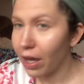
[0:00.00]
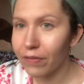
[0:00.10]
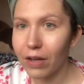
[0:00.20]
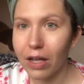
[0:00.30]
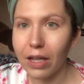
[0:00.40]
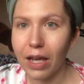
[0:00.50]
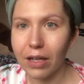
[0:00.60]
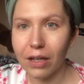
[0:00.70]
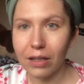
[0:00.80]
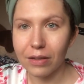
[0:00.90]
I've got
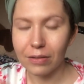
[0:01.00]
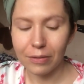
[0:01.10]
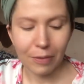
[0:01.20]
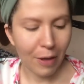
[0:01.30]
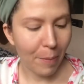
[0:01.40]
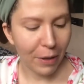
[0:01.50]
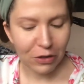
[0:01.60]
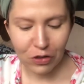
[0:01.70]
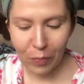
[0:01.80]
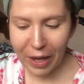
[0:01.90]
like a
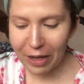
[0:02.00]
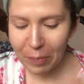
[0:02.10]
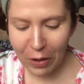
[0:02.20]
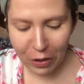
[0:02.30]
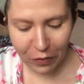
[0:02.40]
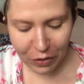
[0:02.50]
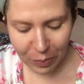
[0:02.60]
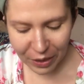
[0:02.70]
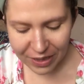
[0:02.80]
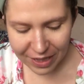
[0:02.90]
bunch of makeup all over the
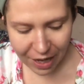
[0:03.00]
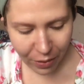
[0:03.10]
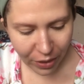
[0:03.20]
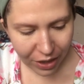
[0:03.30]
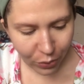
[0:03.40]
place now.